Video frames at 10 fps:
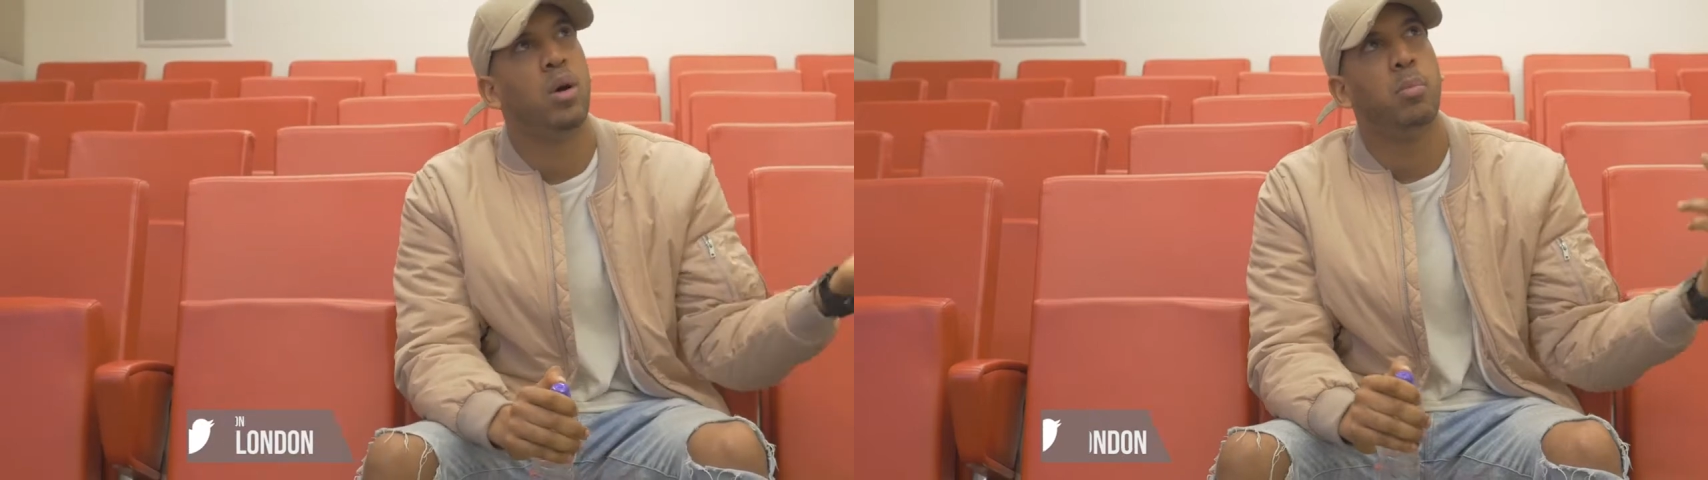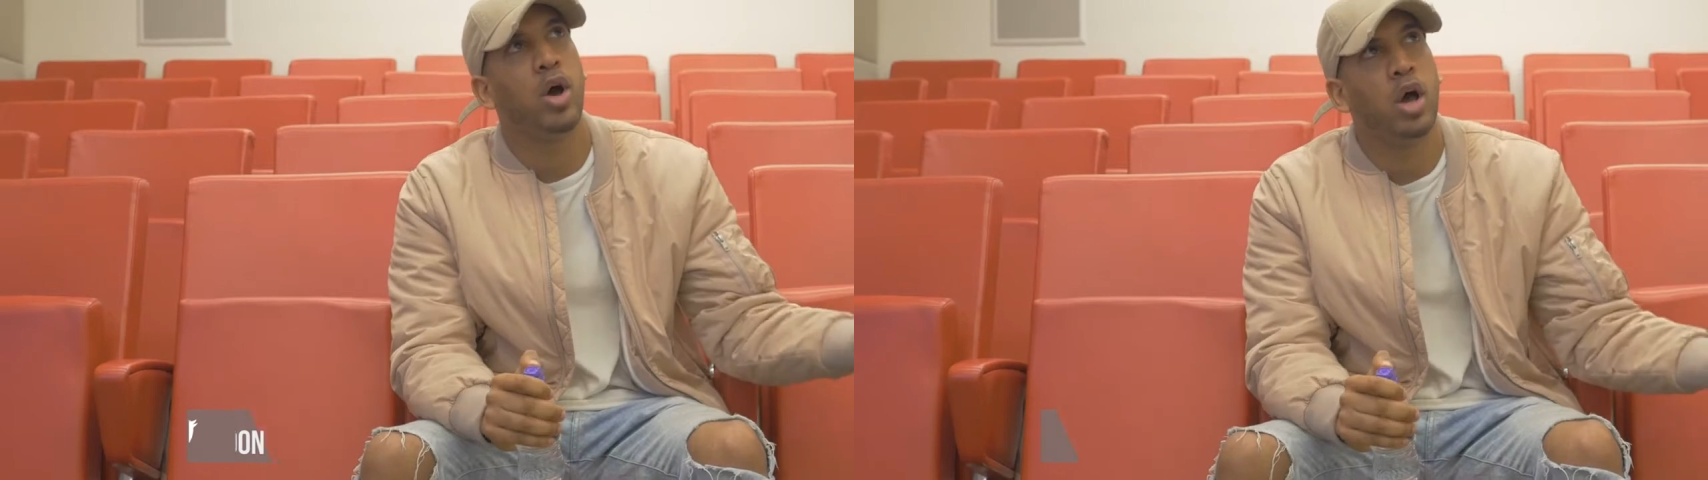
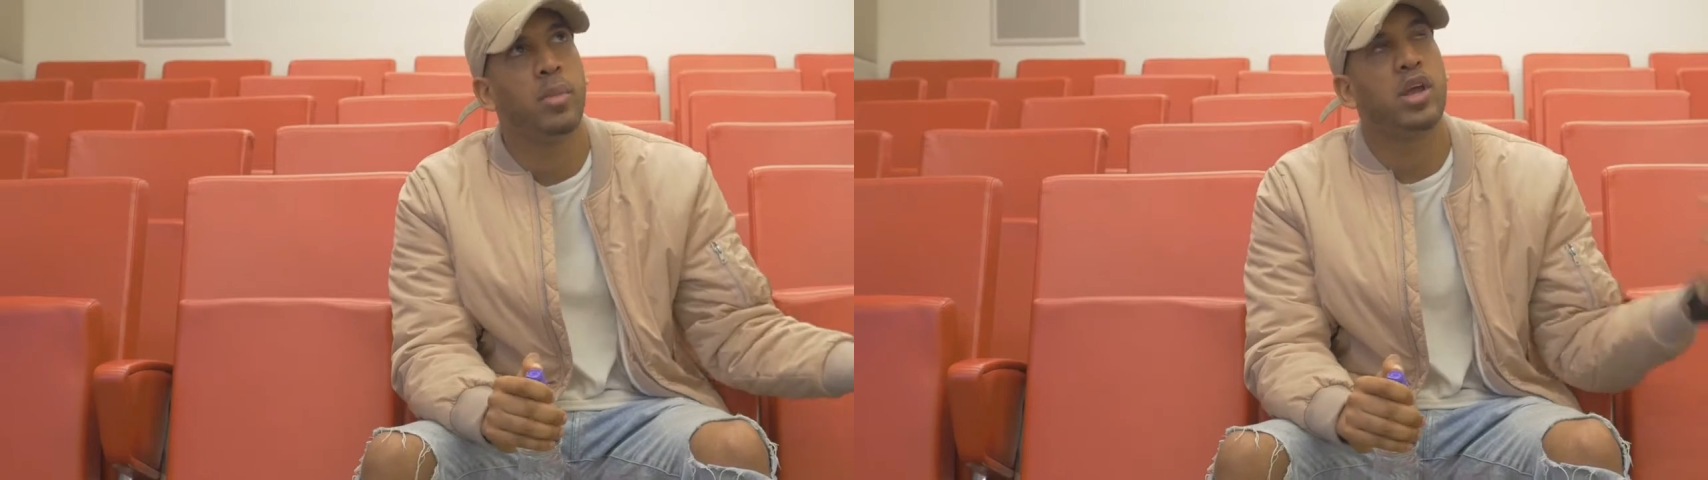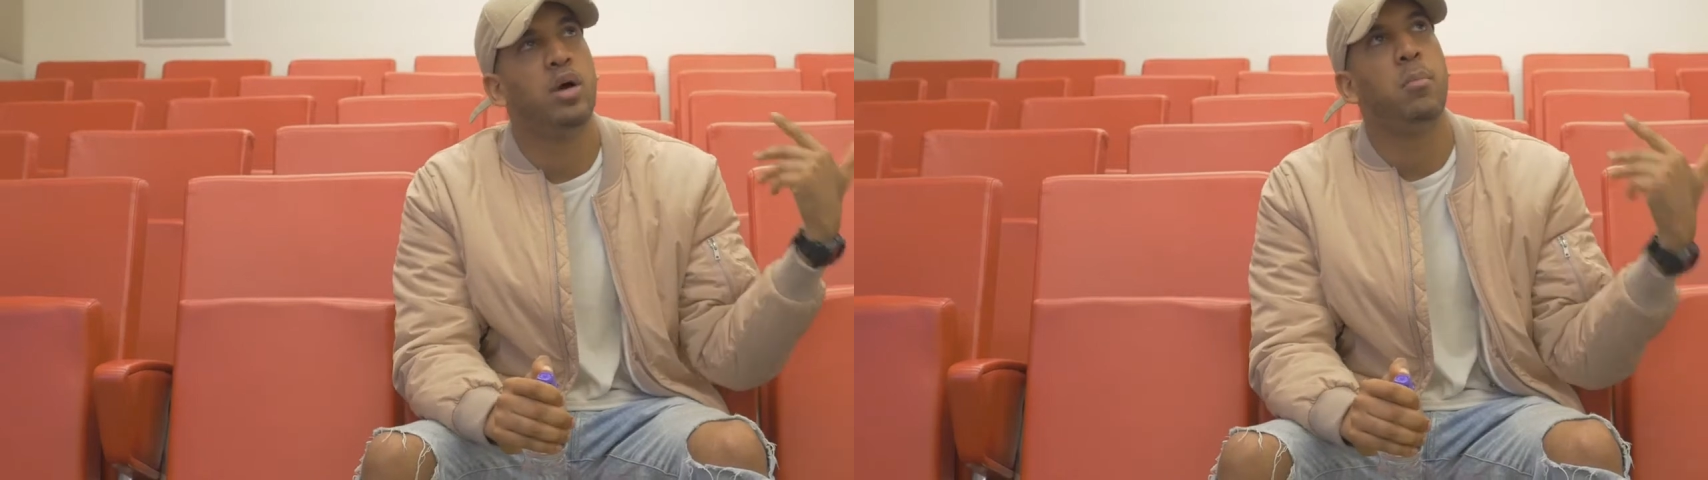
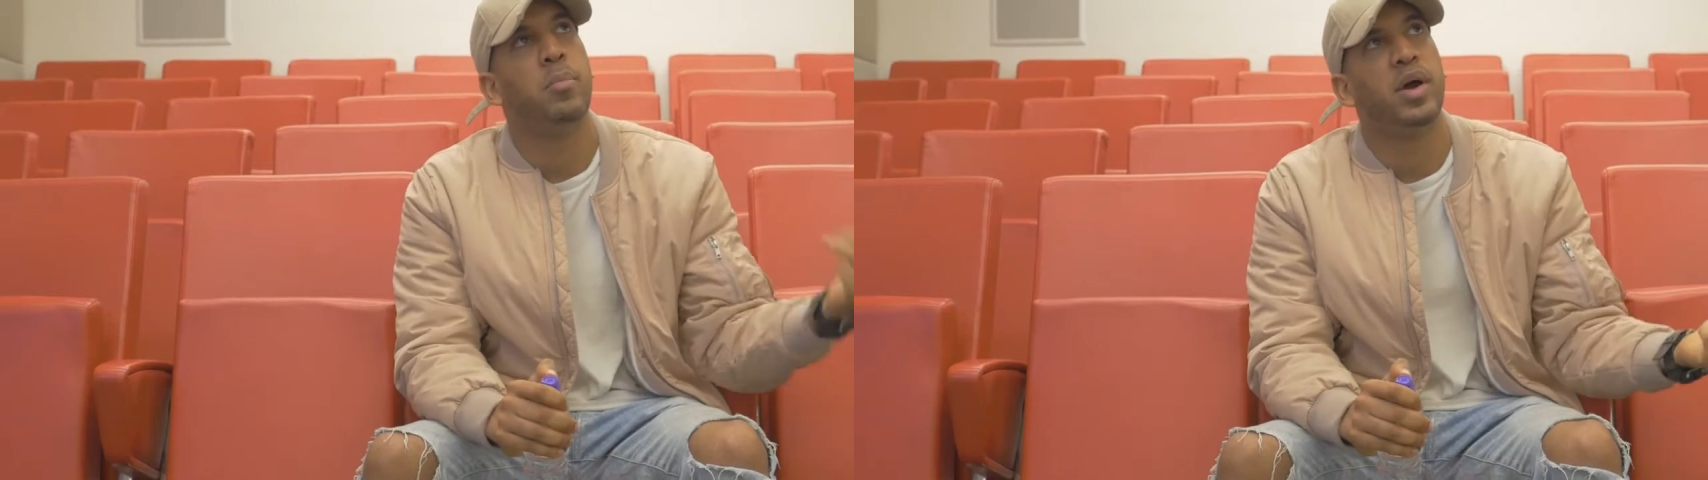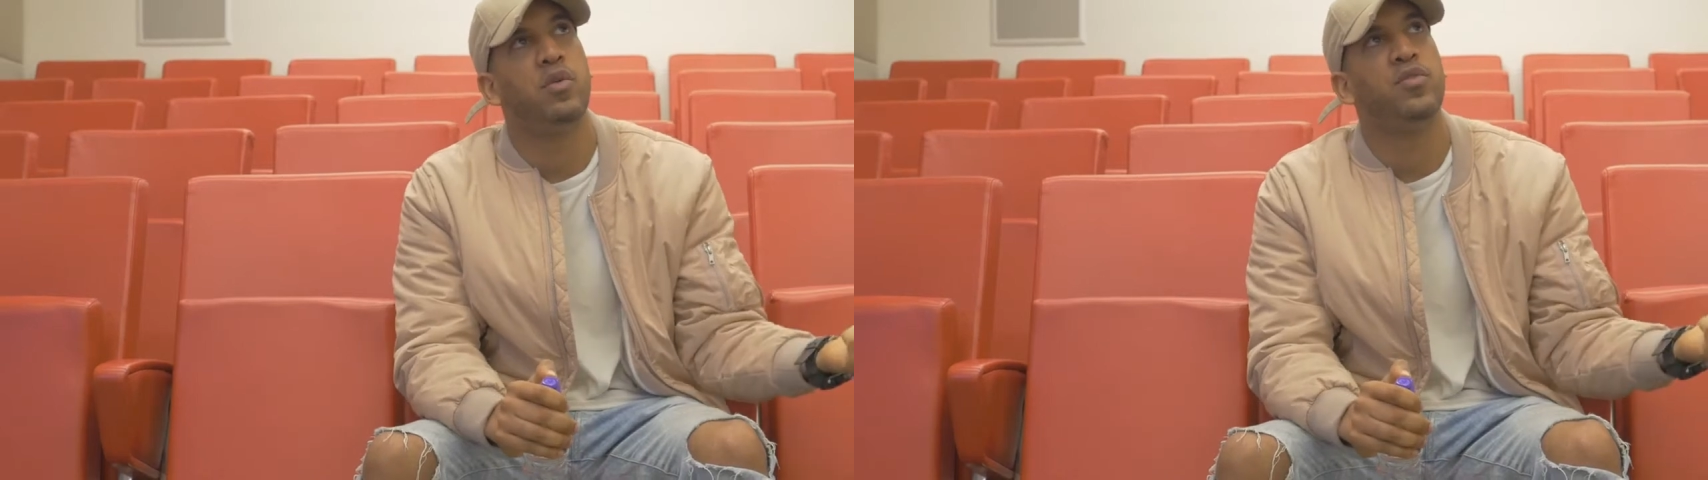Birmingham,
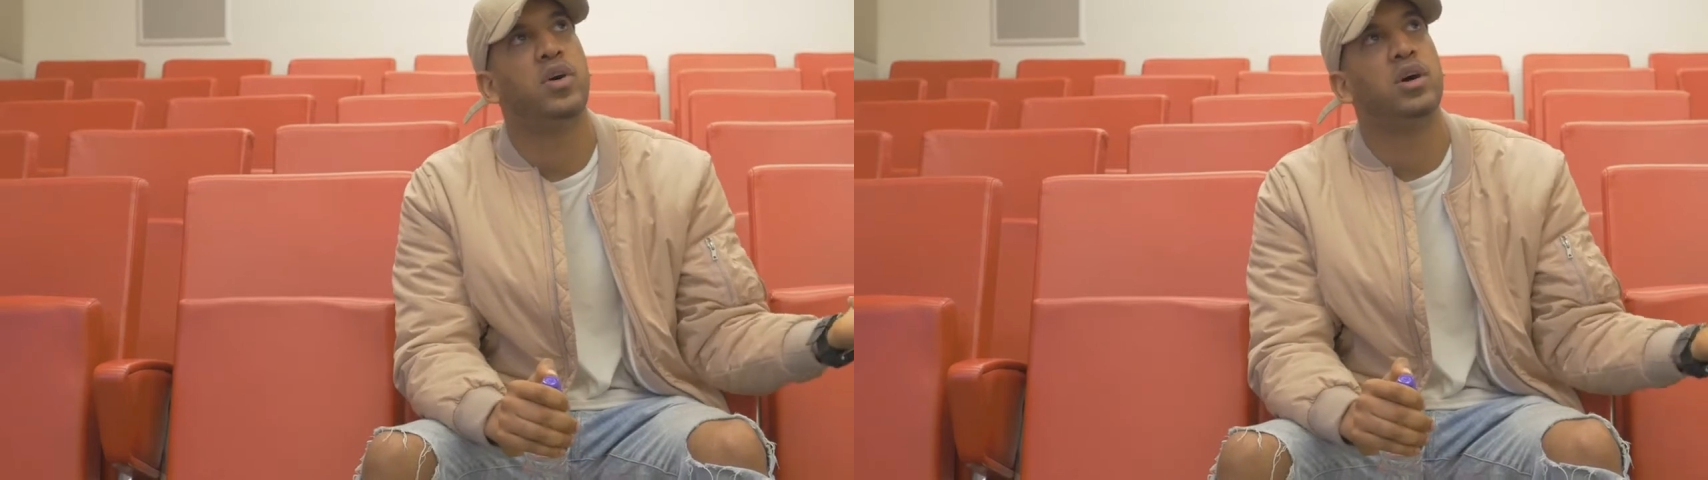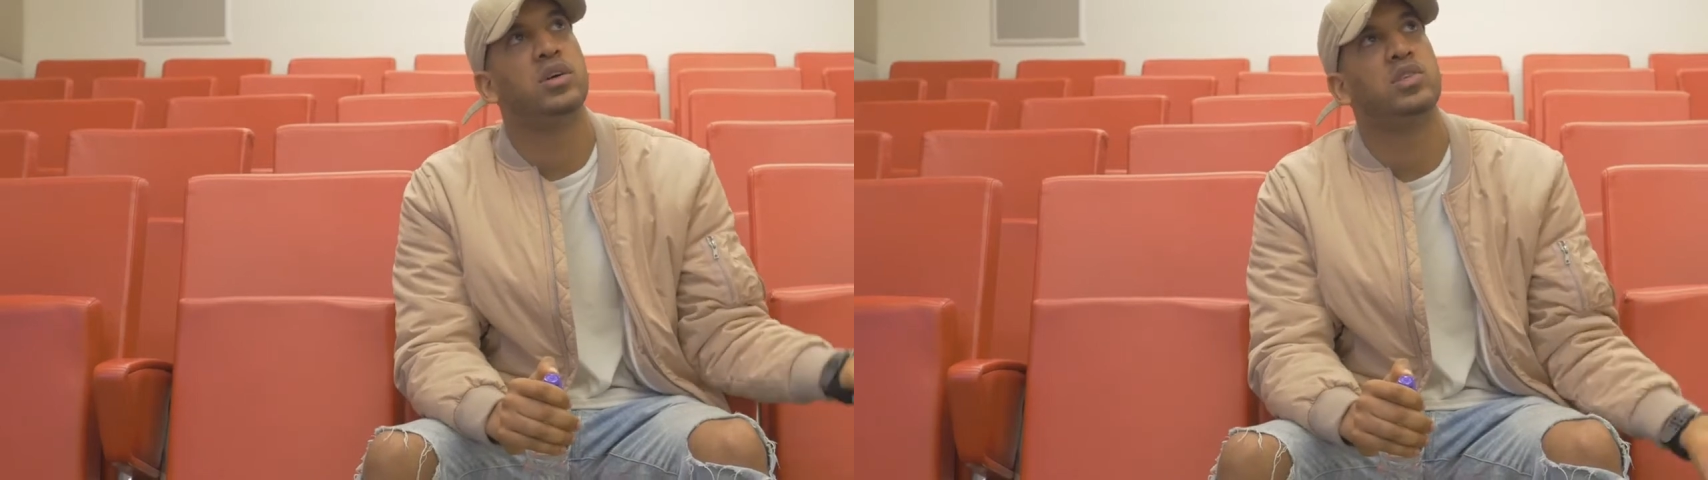
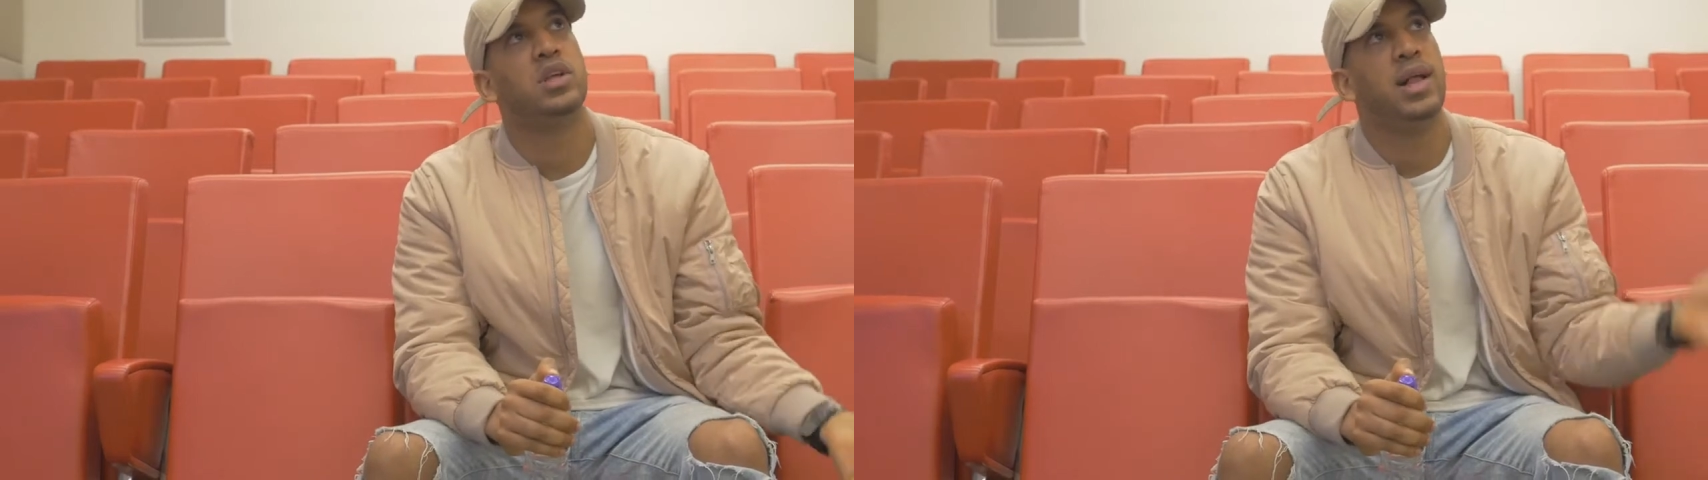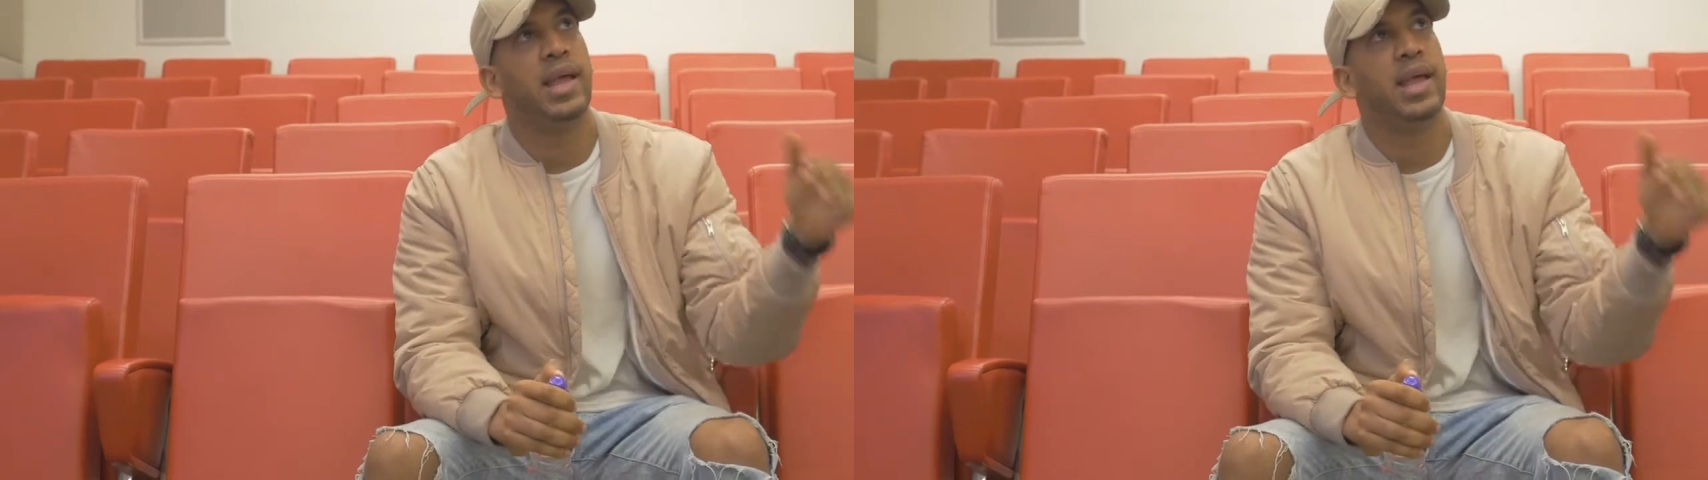Belfast,